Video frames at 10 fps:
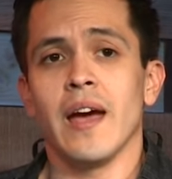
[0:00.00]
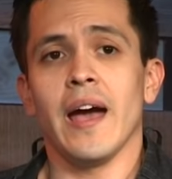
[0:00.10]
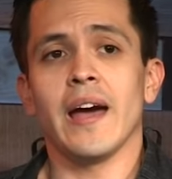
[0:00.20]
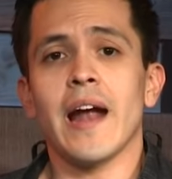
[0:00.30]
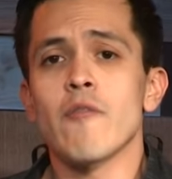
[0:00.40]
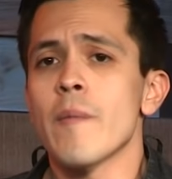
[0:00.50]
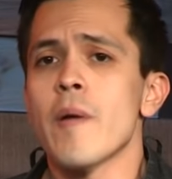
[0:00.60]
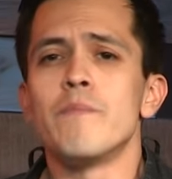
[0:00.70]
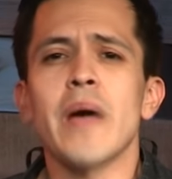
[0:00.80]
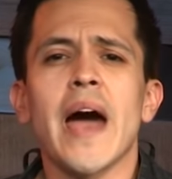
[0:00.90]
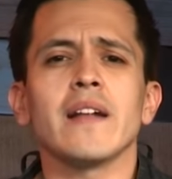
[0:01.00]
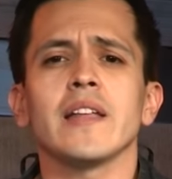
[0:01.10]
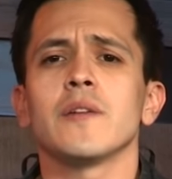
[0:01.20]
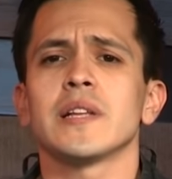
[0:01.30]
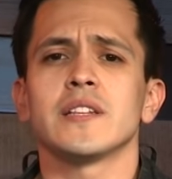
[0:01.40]
And I remember
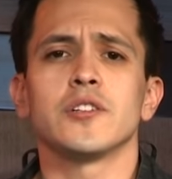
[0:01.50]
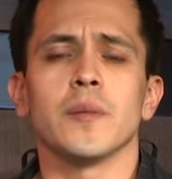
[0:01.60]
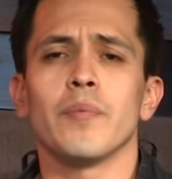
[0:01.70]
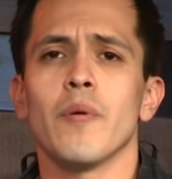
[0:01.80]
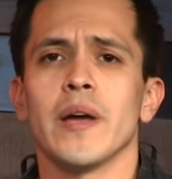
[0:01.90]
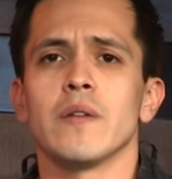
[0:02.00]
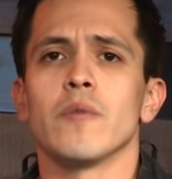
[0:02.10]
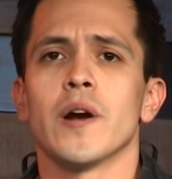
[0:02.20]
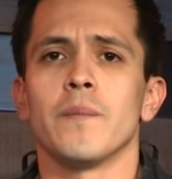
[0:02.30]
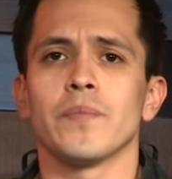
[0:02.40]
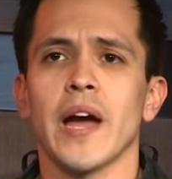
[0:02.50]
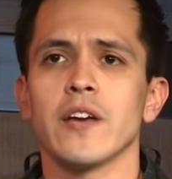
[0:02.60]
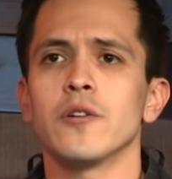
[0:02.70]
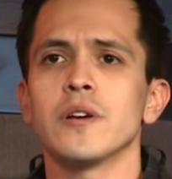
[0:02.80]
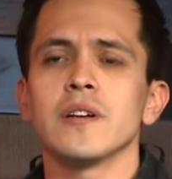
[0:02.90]
battling with it to the point where I
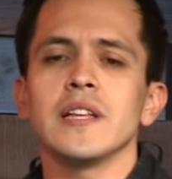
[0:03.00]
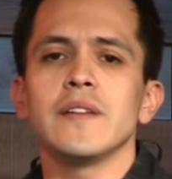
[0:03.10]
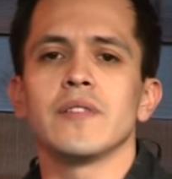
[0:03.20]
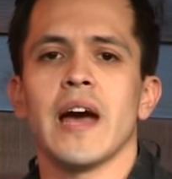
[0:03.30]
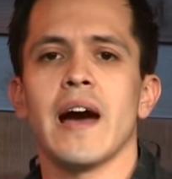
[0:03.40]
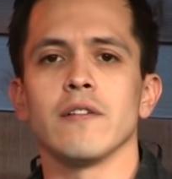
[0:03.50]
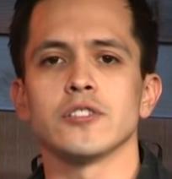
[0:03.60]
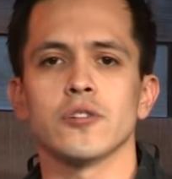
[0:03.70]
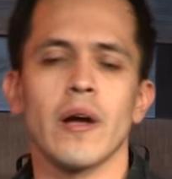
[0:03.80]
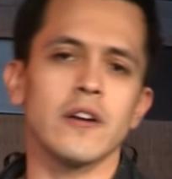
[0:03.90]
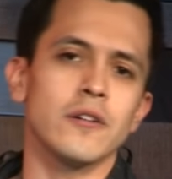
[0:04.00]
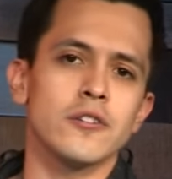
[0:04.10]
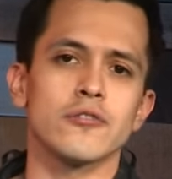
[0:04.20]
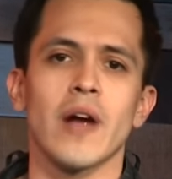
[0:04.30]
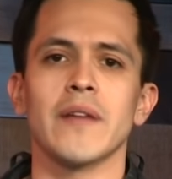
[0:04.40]
couldn't leave the house, or I
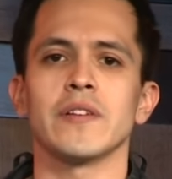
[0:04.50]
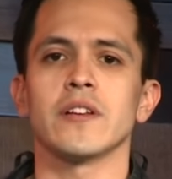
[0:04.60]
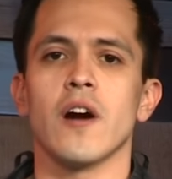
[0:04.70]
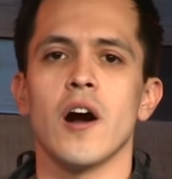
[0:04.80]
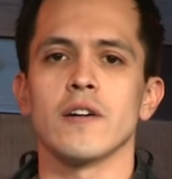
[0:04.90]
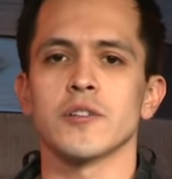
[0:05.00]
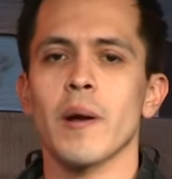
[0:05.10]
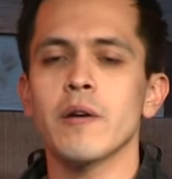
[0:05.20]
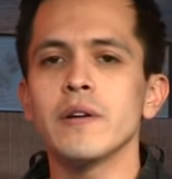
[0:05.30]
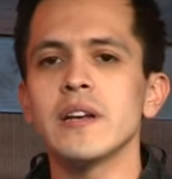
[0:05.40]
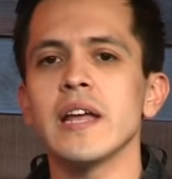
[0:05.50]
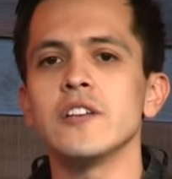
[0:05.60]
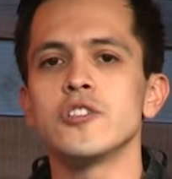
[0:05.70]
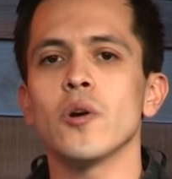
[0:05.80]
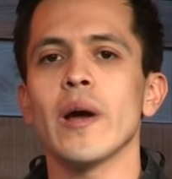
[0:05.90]
couldn't drive in cars, or I couldn't
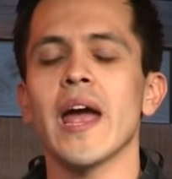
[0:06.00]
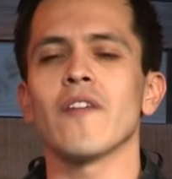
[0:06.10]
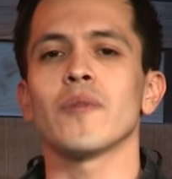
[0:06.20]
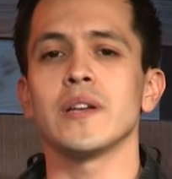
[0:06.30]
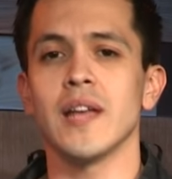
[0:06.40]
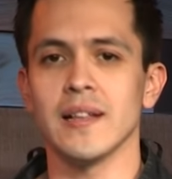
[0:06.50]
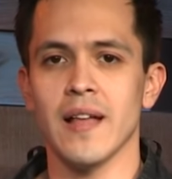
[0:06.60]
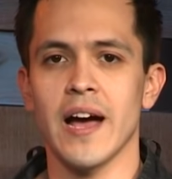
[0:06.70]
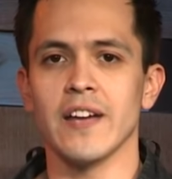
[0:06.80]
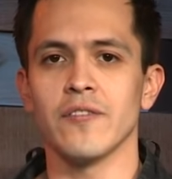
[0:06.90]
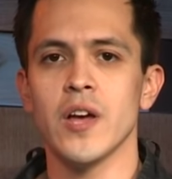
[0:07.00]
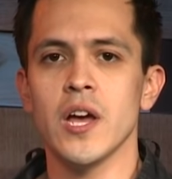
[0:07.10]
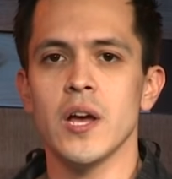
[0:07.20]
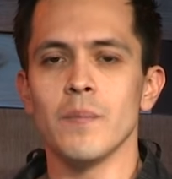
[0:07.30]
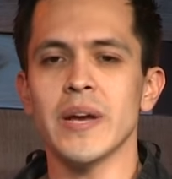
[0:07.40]
enjoy everyday life
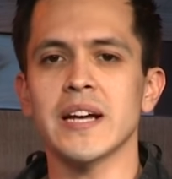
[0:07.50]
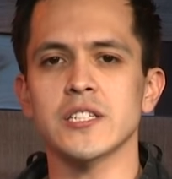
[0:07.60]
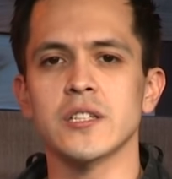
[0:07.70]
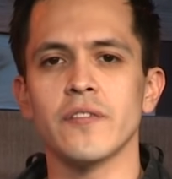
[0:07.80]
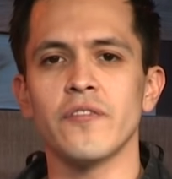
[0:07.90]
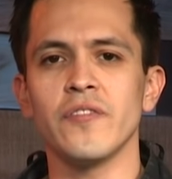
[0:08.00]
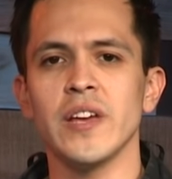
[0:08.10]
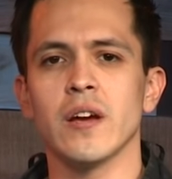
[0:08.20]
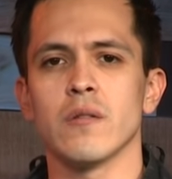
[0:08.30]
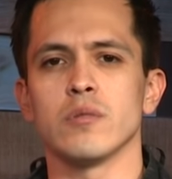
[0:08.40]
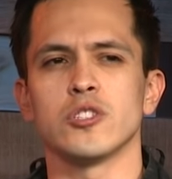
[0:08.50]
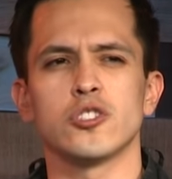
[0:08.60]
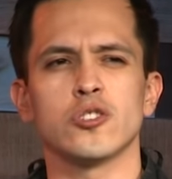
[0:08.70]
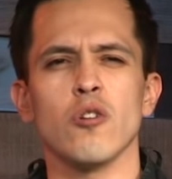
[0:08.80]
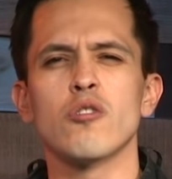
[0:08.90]
because the fear was
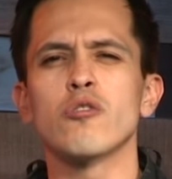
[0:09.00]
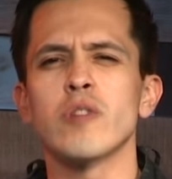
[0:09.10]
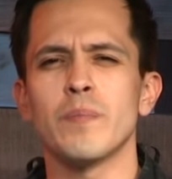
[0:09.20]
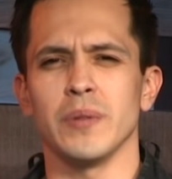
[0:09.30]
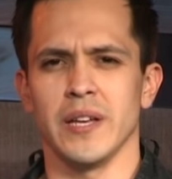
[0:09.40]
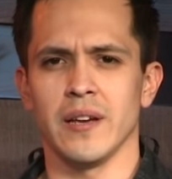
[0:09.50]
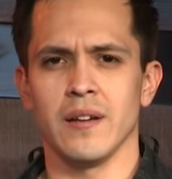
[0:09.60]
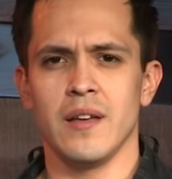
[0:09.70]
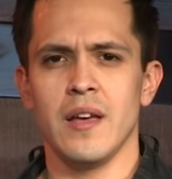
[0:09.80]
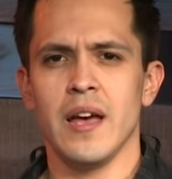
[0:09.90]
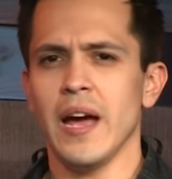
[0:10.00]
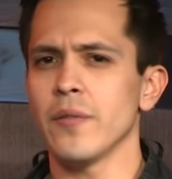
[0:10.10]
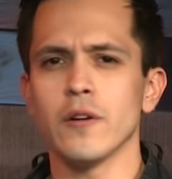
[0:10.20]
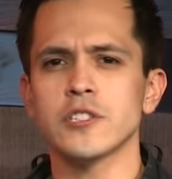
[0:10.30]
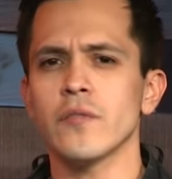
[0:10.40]
so crippling. And
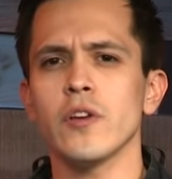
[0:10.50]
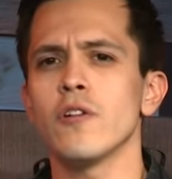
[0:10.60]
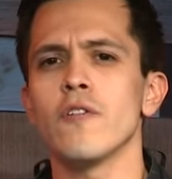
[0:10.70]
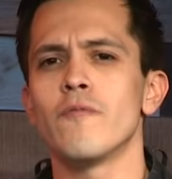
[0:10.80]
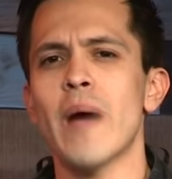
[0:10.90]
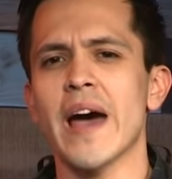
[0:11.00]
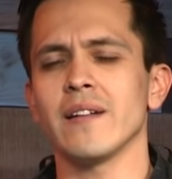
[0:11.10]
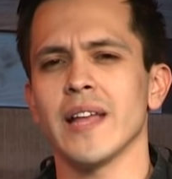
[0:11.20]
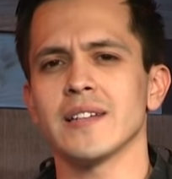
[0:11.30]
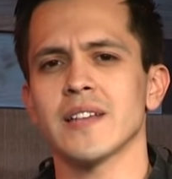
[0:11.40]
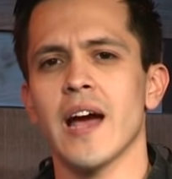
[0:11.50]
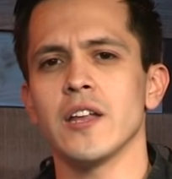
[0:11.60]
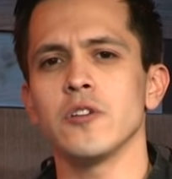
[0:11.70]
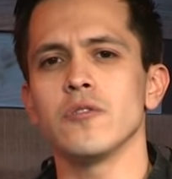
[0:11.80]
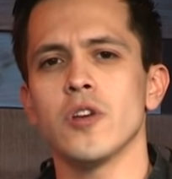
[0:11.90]
those of you who've battled anxiety,
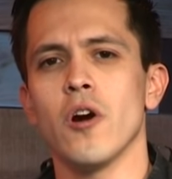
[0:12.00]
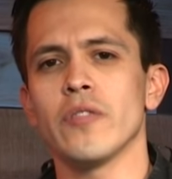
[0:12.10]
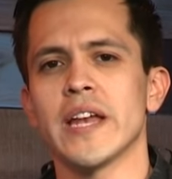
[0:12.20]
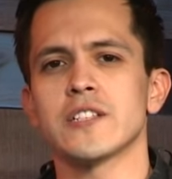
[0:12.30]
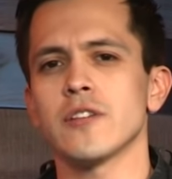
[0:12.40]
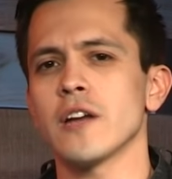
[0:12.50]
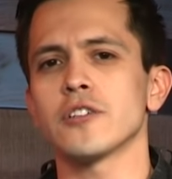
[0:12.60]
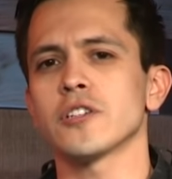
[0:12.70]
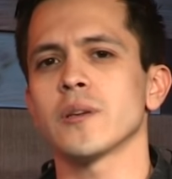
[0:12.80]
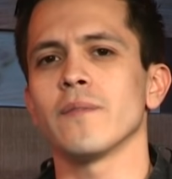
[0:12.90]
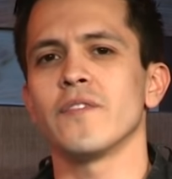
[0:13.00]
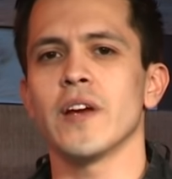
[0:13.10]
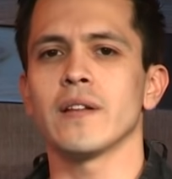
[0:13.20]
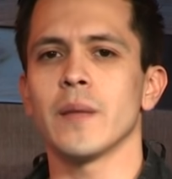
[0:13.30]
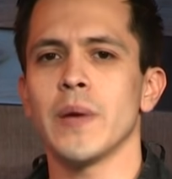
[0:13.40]
you know that it's not just some
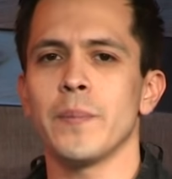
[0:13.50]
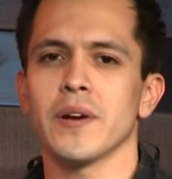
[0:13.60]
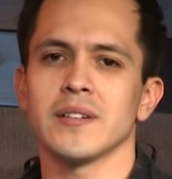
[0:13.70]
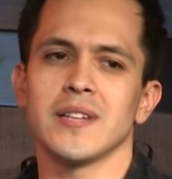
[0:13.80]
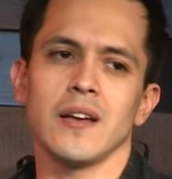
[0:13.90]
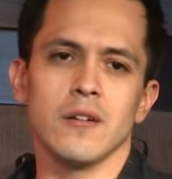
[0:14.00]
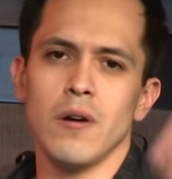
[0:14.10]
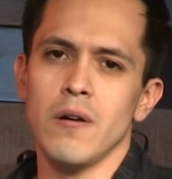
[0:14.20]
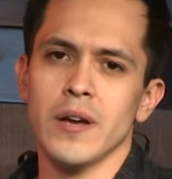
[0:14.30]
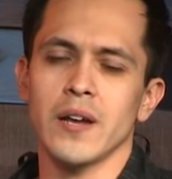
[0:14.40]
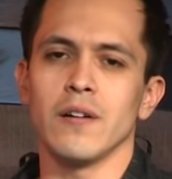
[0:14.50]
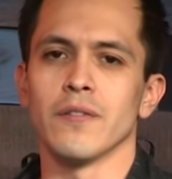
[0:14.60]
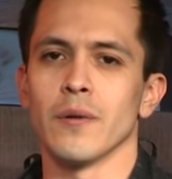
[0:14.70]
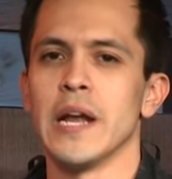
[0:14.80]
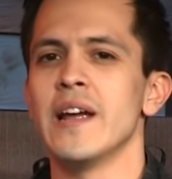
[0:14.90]
fear that people can tell you, oh, get
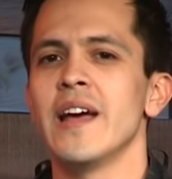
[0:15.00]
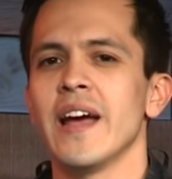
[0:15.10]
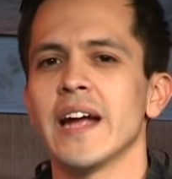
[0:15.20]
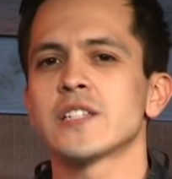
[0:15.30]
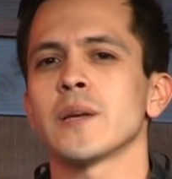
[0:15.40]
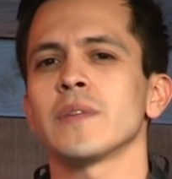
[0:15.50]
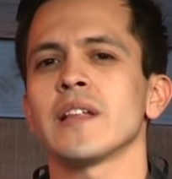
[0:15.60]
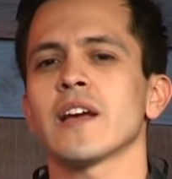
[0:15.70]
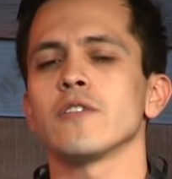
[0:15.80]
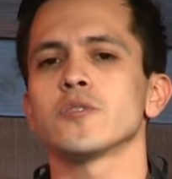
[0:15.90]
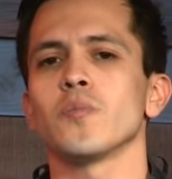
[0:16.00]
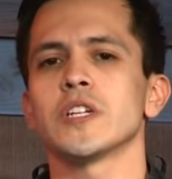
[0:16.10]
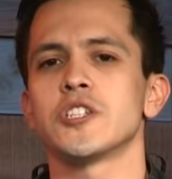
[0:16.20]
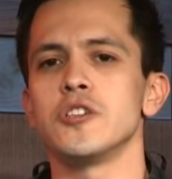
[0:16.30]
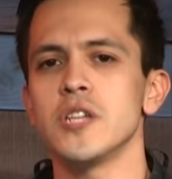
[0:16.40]
over it. It's something that goes
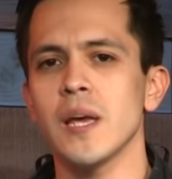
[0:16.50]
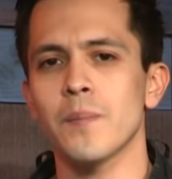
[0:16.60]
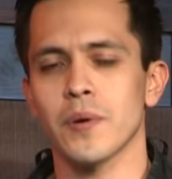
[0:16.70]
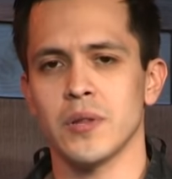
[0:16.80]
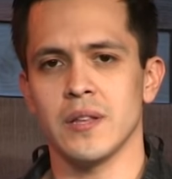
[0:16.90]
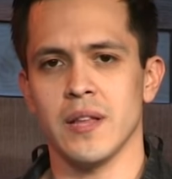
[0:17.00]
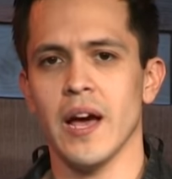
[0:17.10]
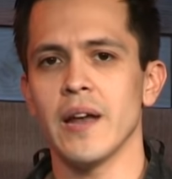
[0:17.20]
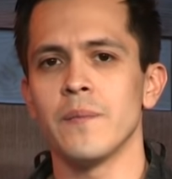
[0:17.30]
much deeper than that.